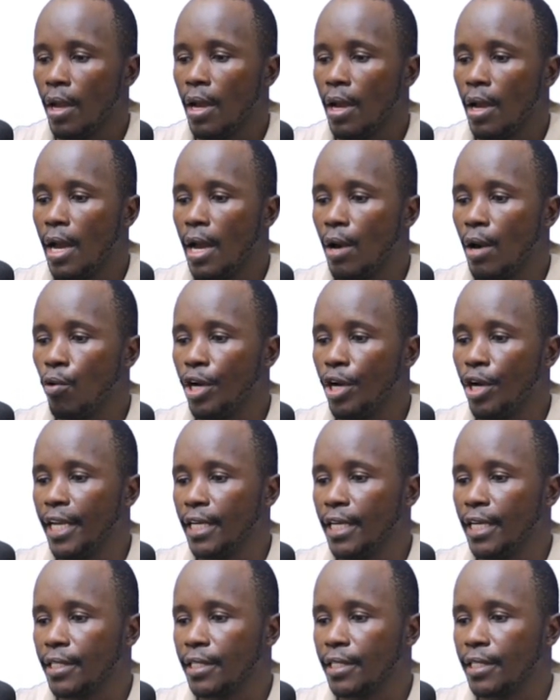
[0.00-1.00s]
And what
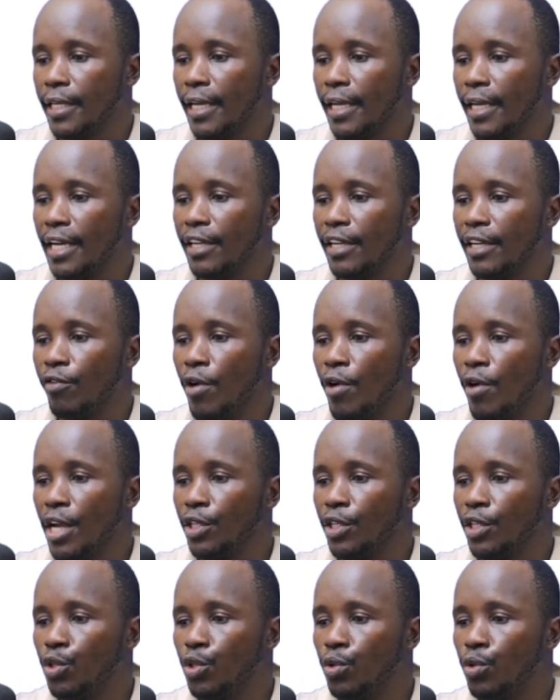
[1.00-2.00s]
else? Negative
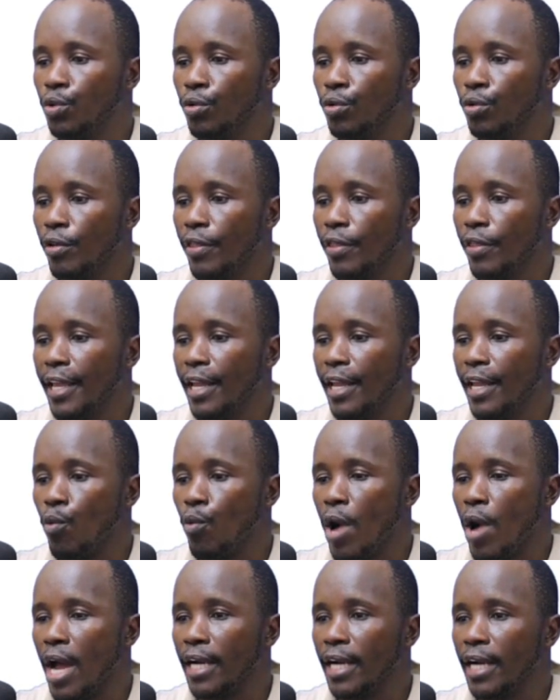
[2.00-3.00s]
1, 2. Then
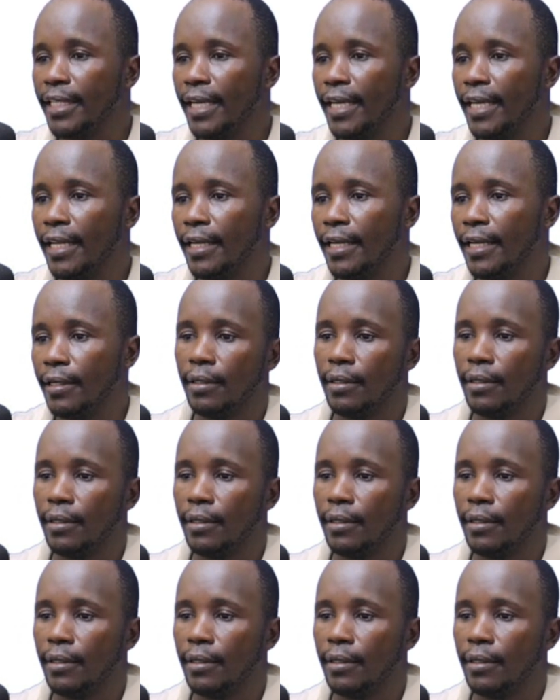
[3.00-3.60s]
1, 10.